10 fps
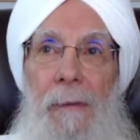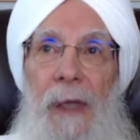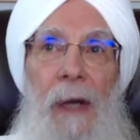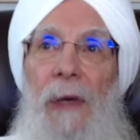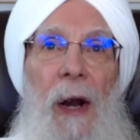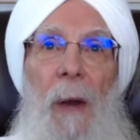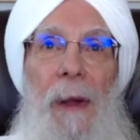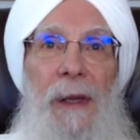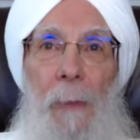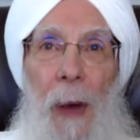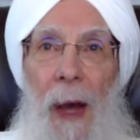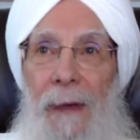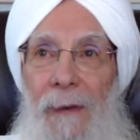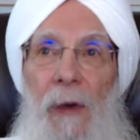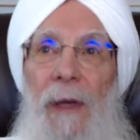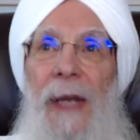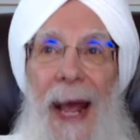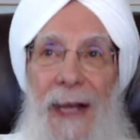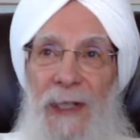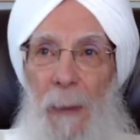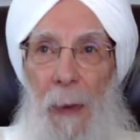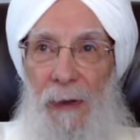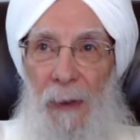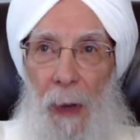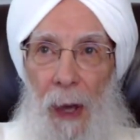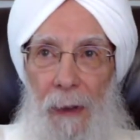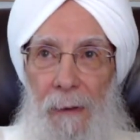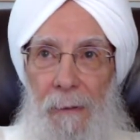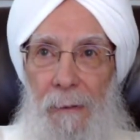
They don't care about the body. They don't even ask about the body.